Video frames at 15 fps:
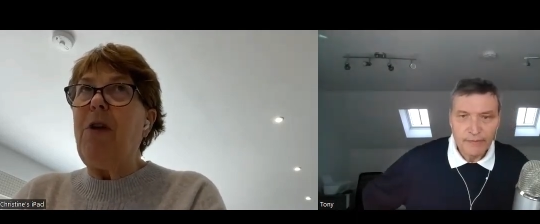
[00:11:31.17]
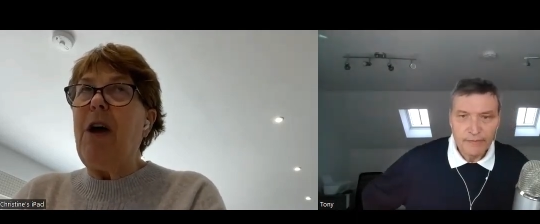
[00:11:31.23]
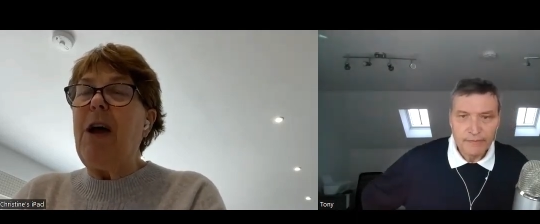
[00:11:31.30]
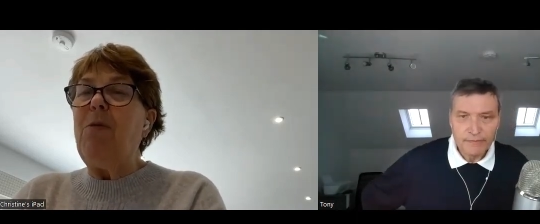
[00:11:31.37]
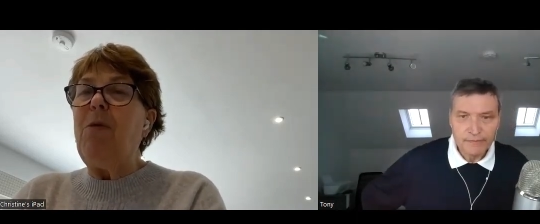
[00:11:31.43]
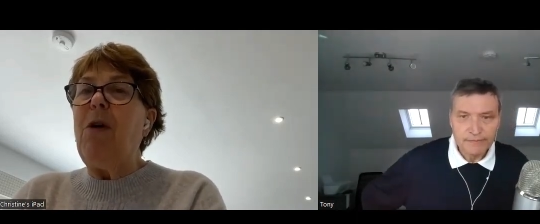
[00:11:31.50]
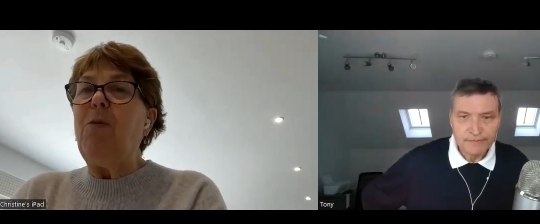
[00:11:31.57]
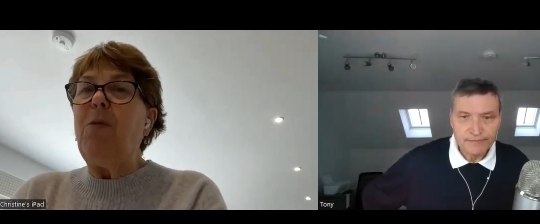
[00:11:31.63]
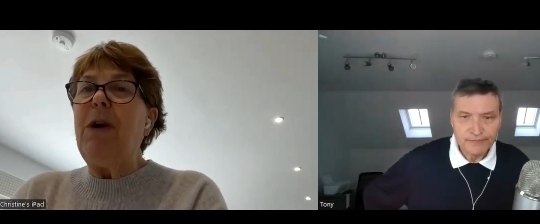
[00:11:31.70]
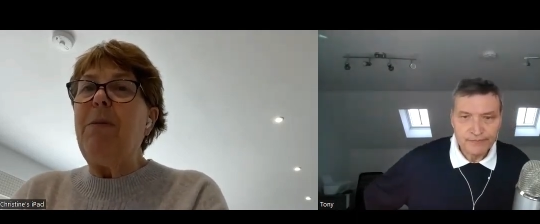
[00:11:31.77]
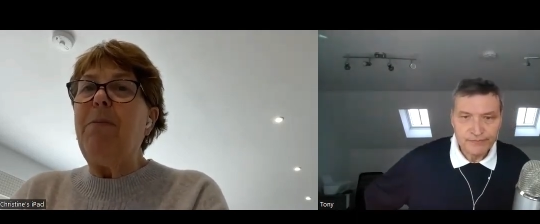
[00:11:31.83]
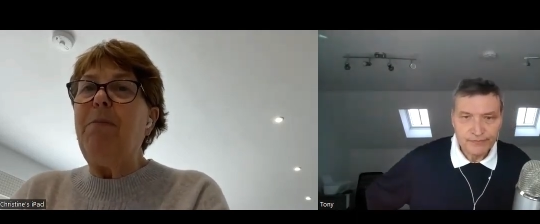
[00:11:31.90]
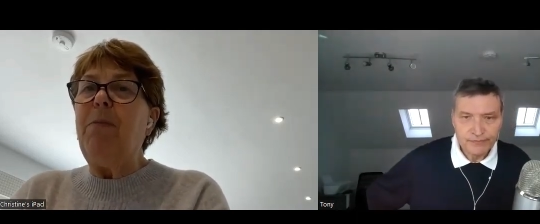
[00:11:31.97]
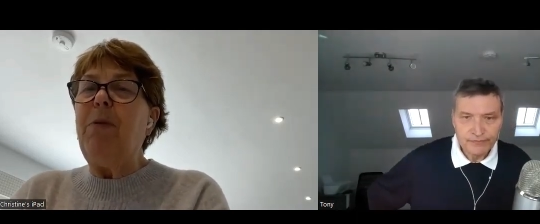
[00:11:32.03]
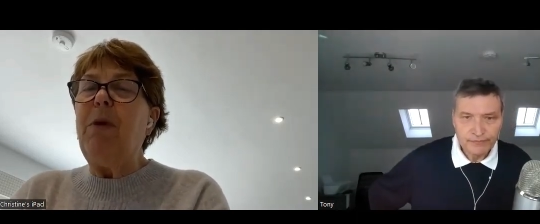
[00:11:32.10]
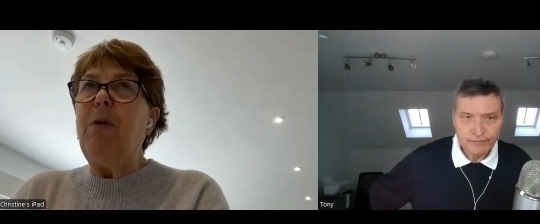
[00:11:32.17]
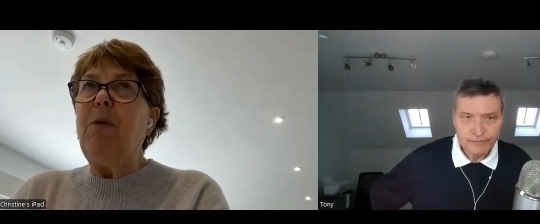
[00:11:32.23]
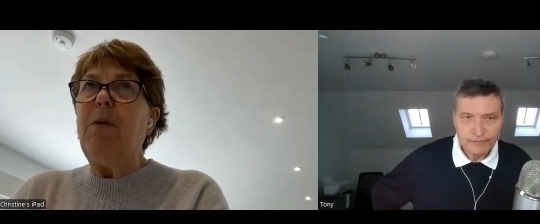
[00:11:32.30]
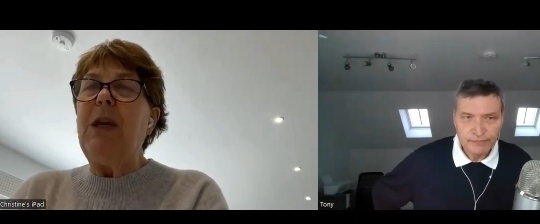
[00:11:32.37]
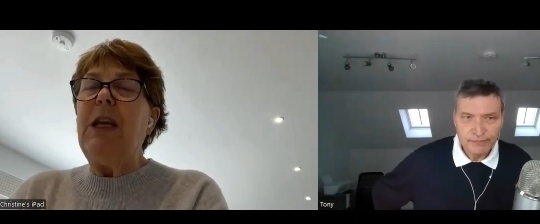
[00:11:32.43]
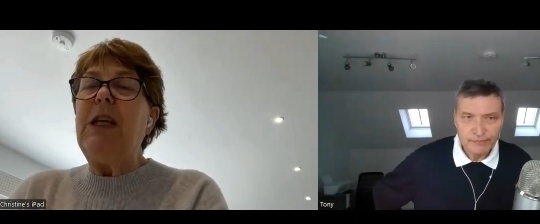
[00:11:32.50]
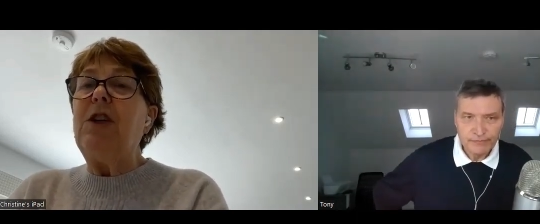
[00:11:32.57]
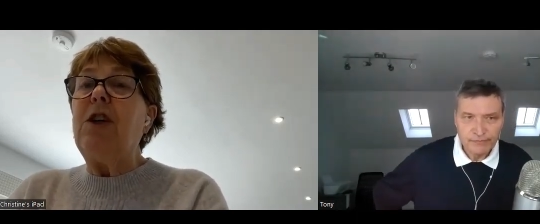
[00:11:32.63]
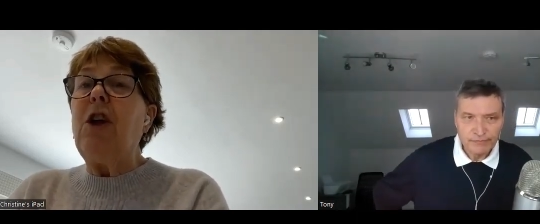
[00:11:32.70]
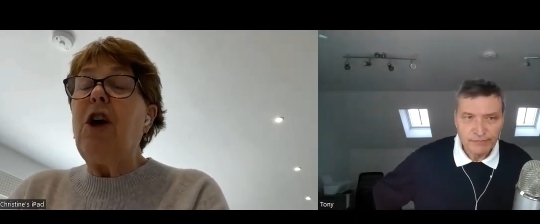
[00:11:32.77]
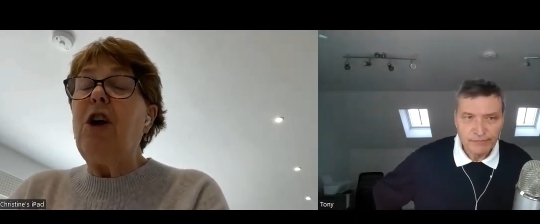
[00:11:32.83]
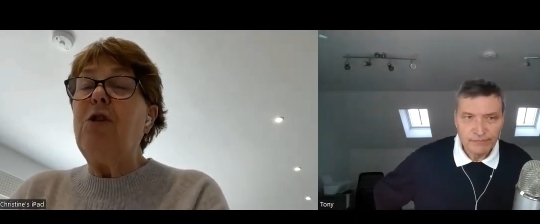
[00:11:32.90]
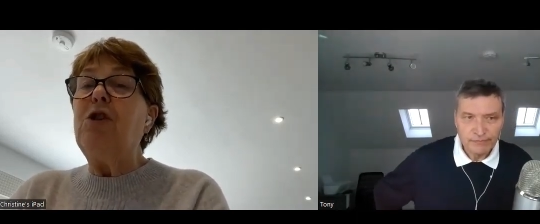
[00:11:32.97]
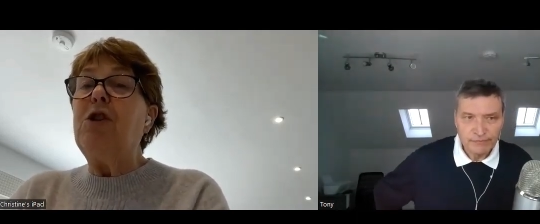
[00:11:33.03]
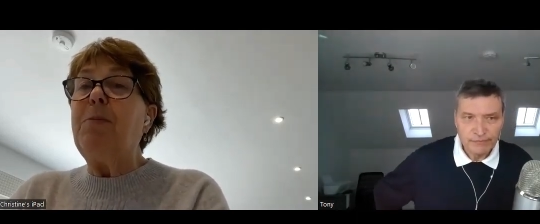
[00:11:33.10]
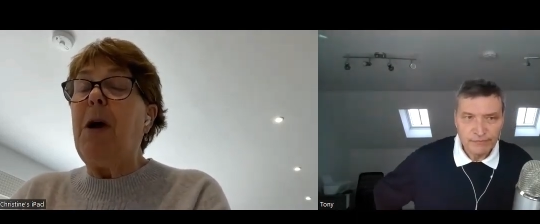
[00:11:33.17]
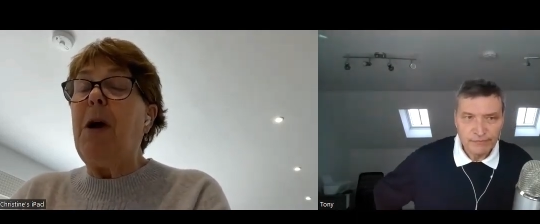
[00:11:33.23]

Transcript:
Speaker 1: the right one. We we needed a hose